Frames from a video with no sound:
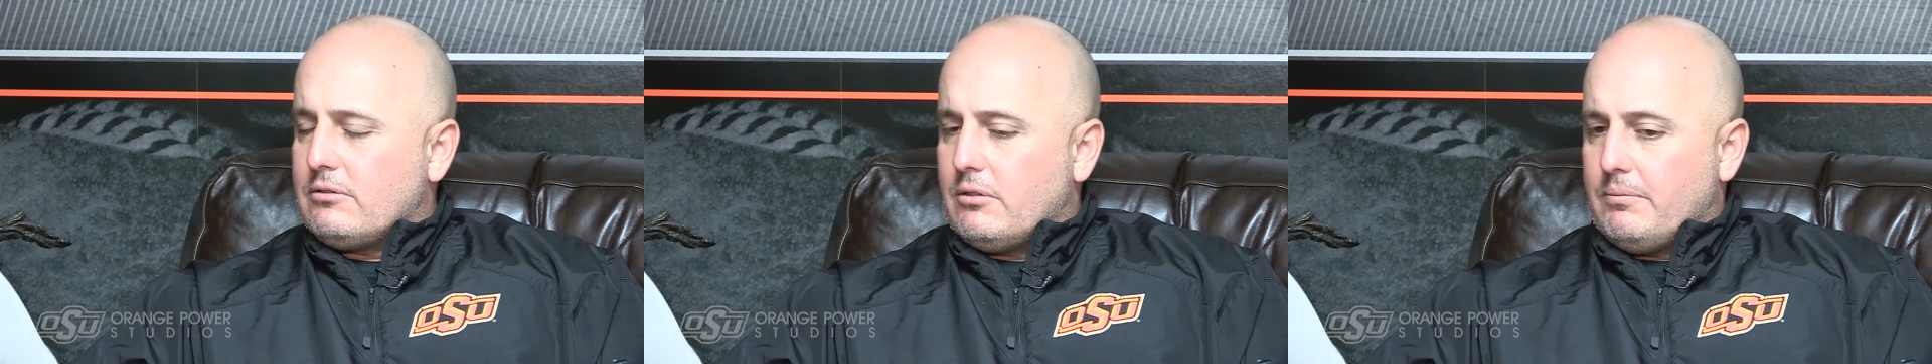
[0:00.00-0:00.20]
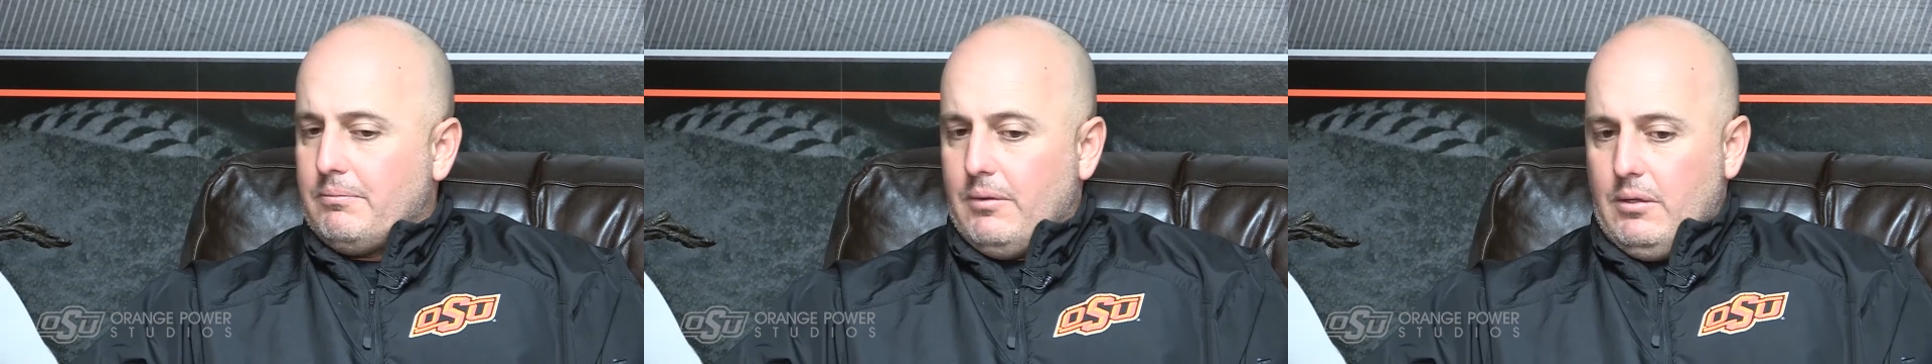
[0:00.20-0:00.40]

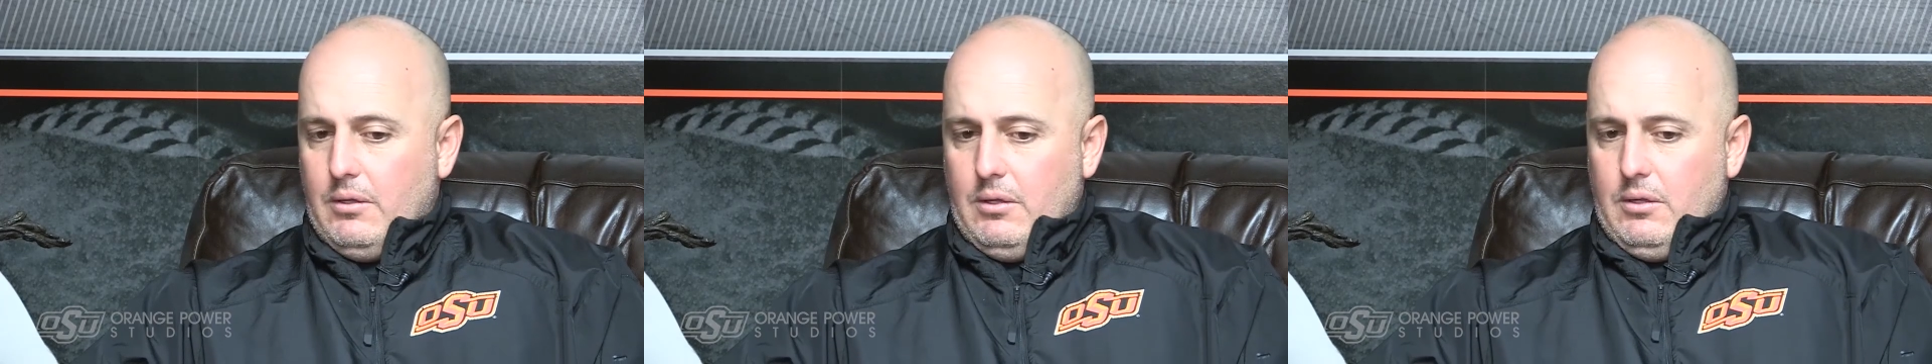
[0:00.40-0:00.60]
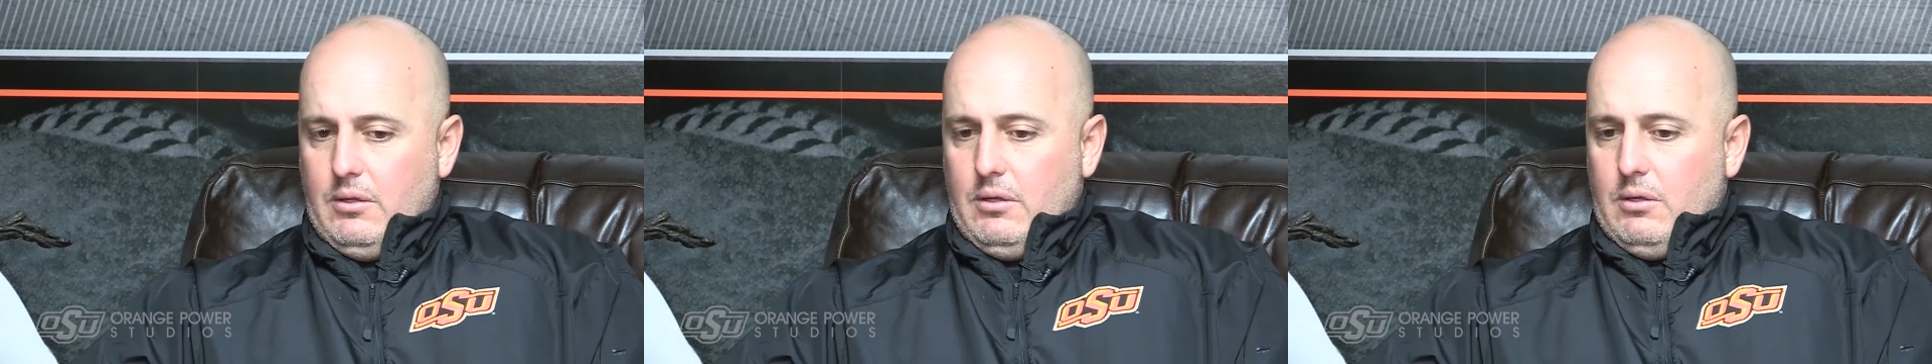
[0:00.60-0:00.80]
So
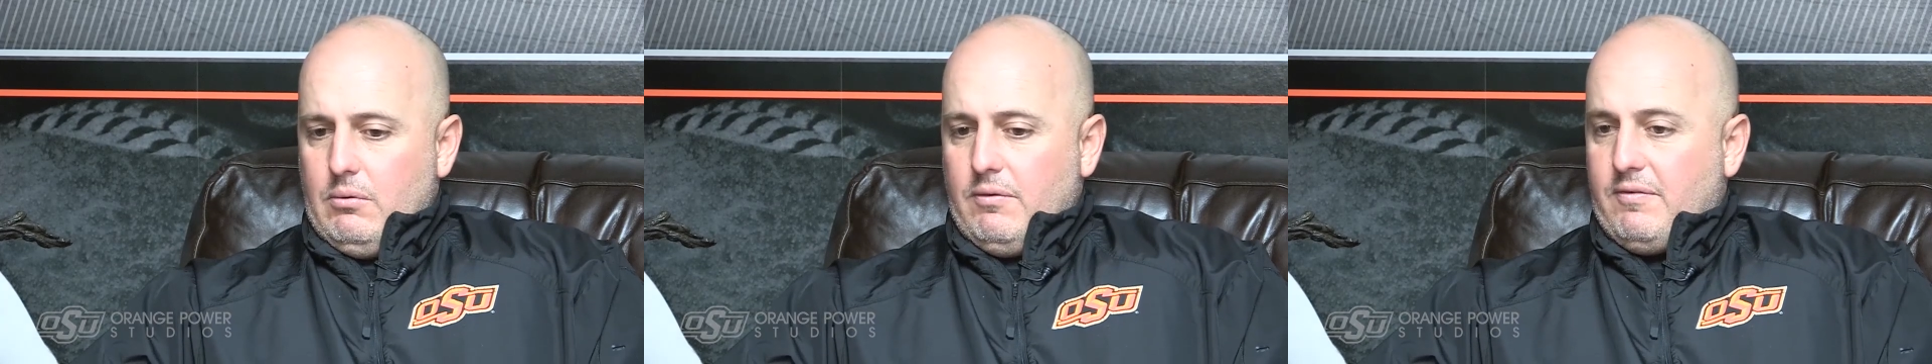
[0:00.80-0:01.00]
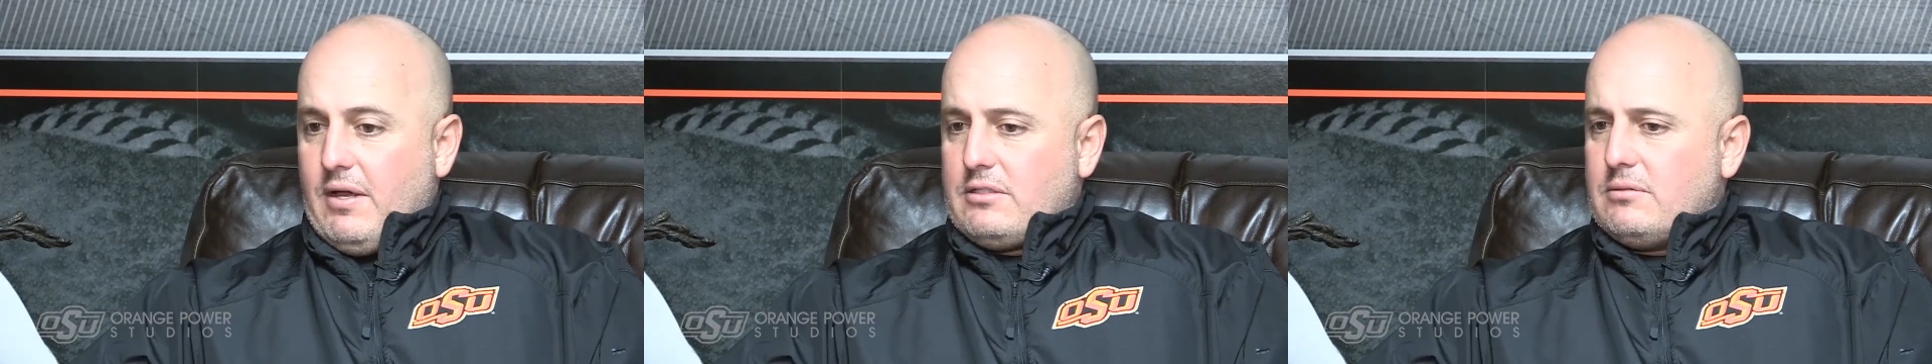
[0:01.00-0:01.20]

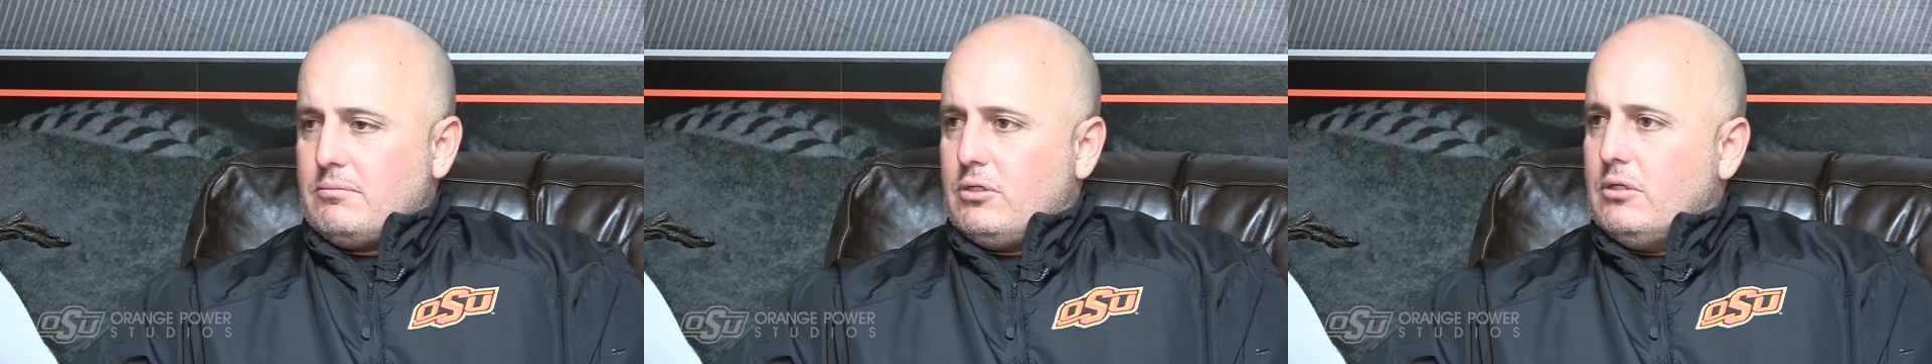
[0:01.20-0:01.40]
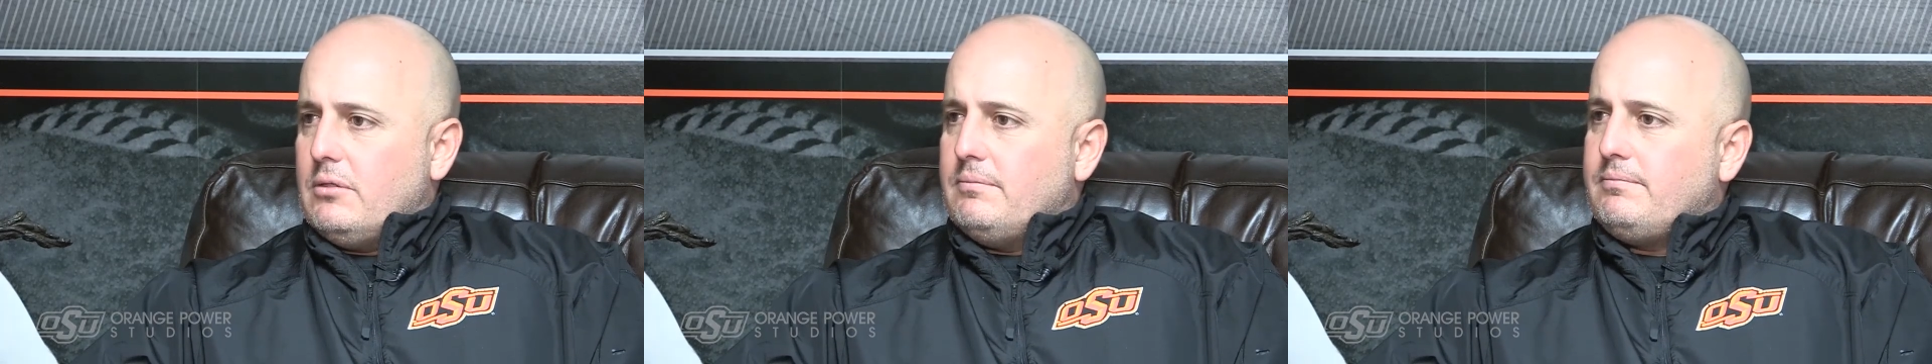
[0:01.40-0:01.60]
we've got some
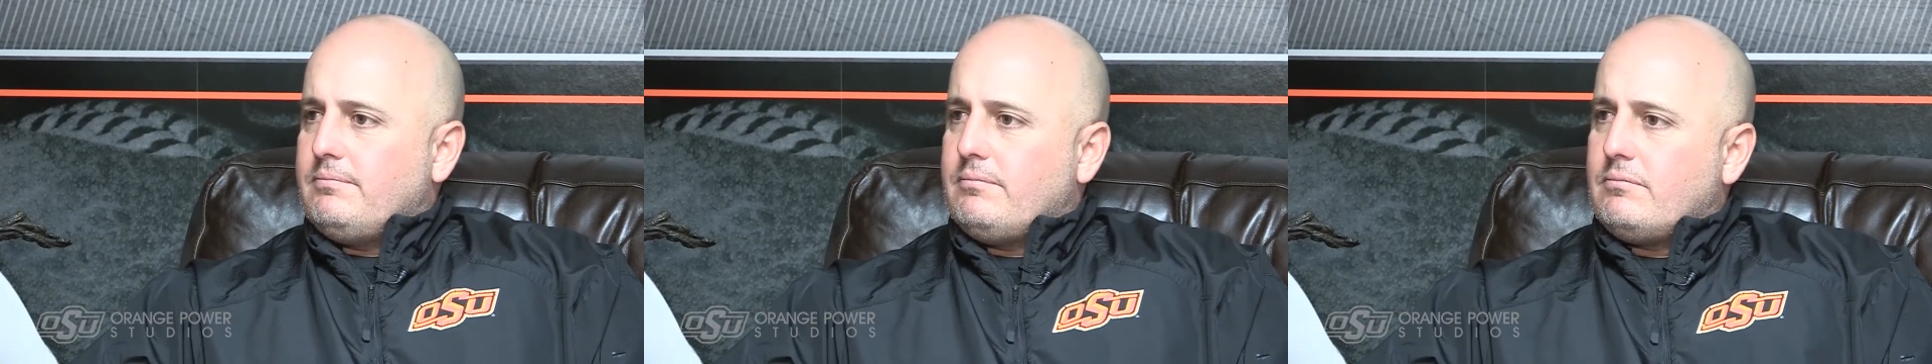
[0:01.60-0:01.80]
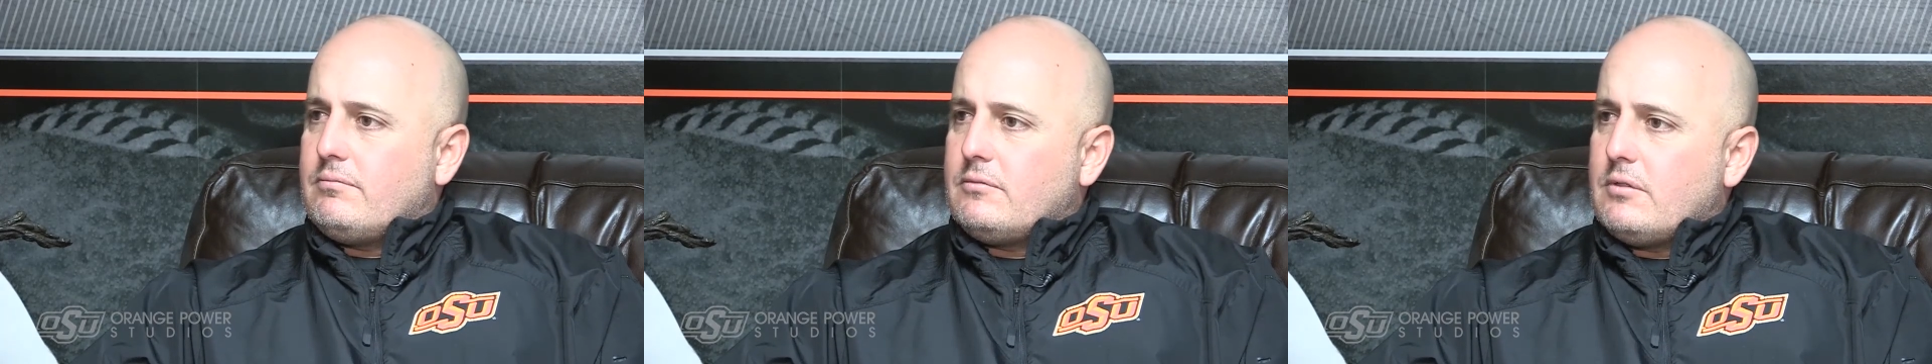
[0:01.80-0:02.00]
good
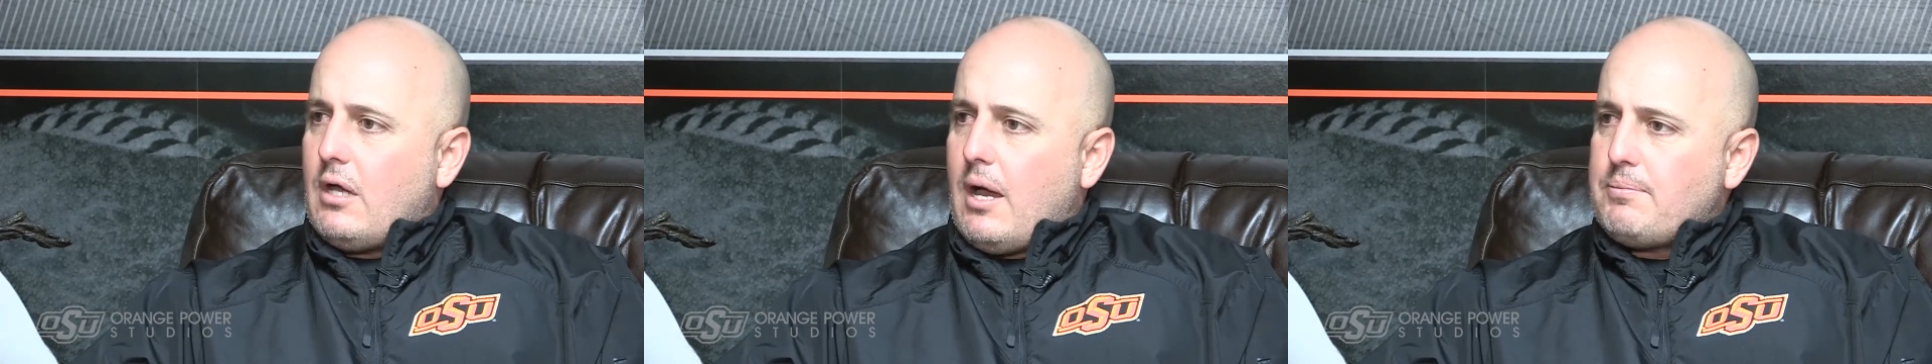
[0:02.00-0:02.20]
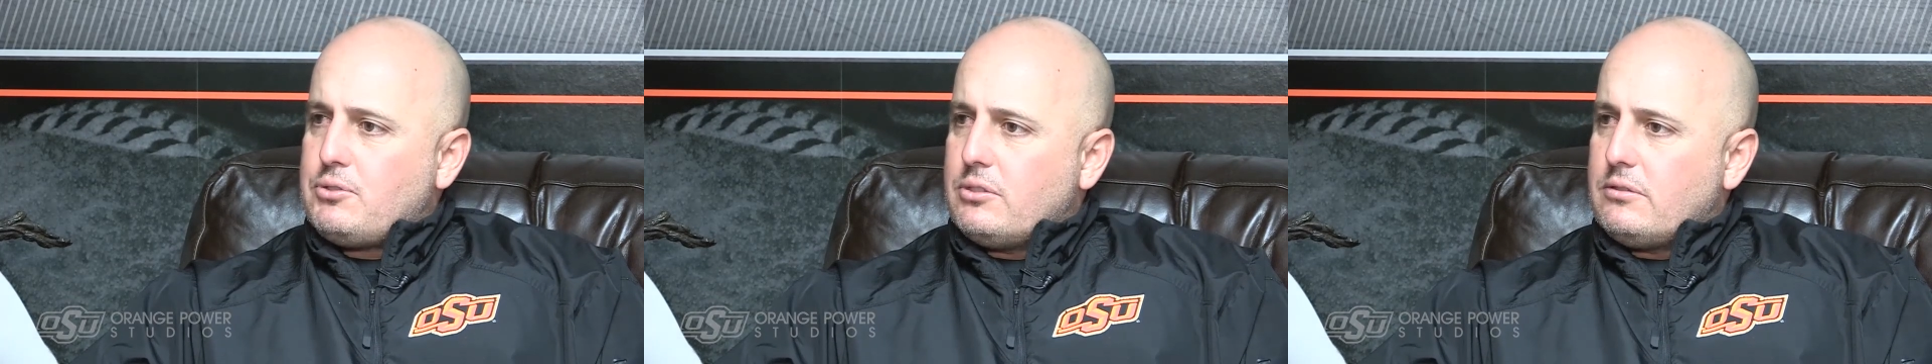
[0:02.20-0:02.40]

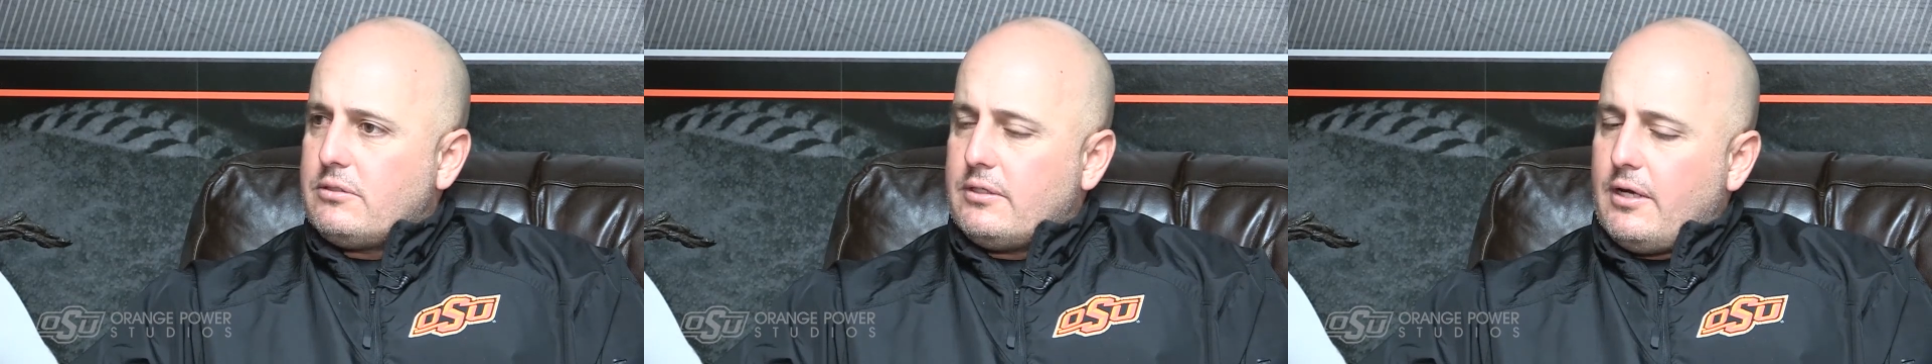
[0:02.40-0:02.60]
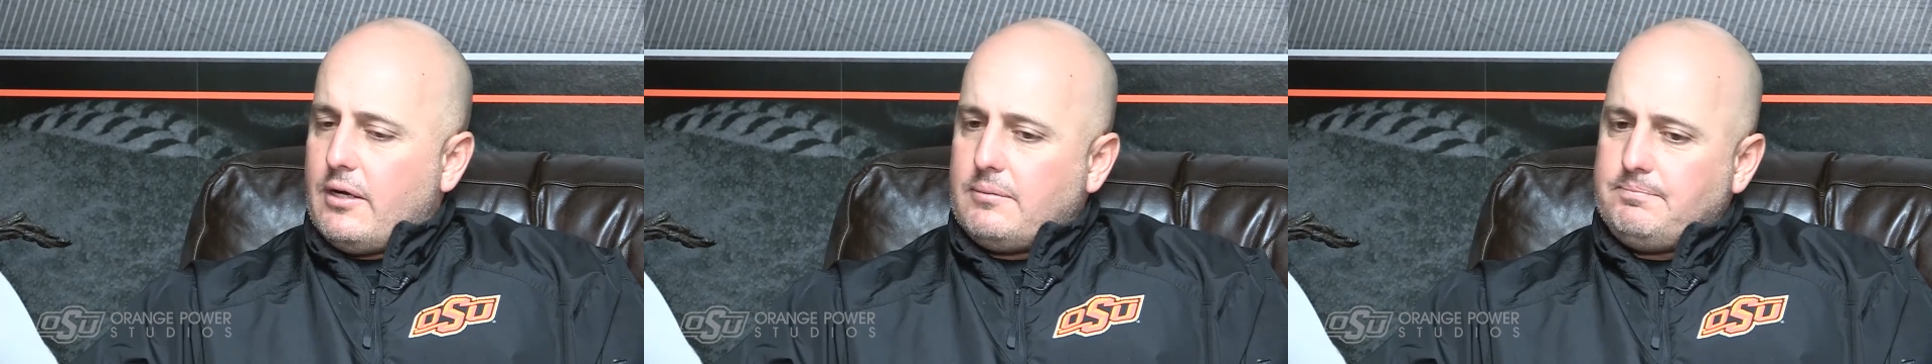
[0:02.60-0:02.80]
options
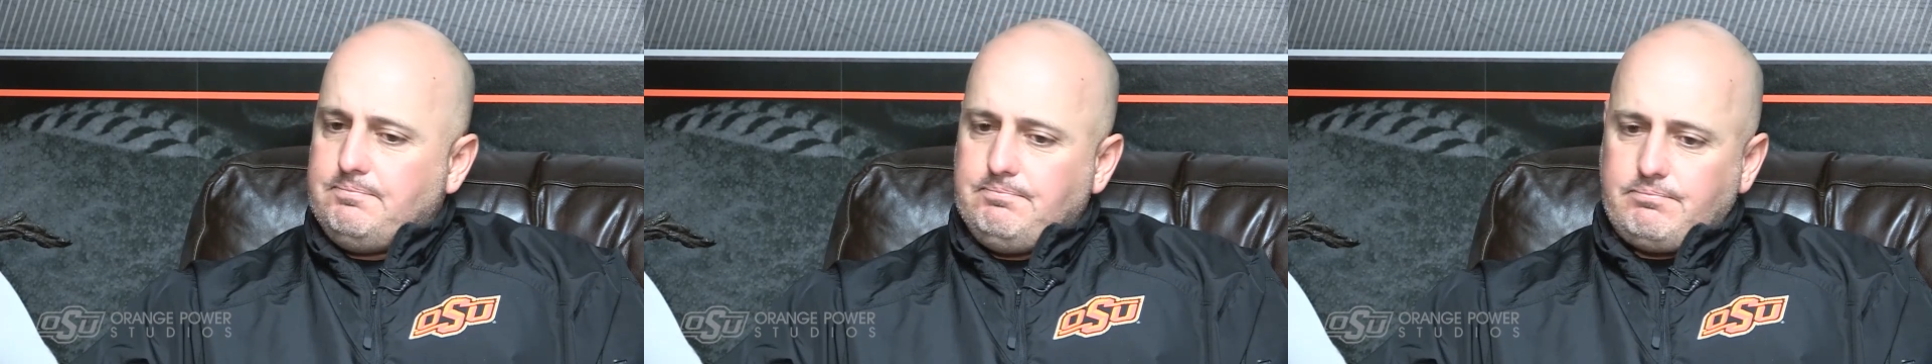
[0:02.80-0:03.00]
there.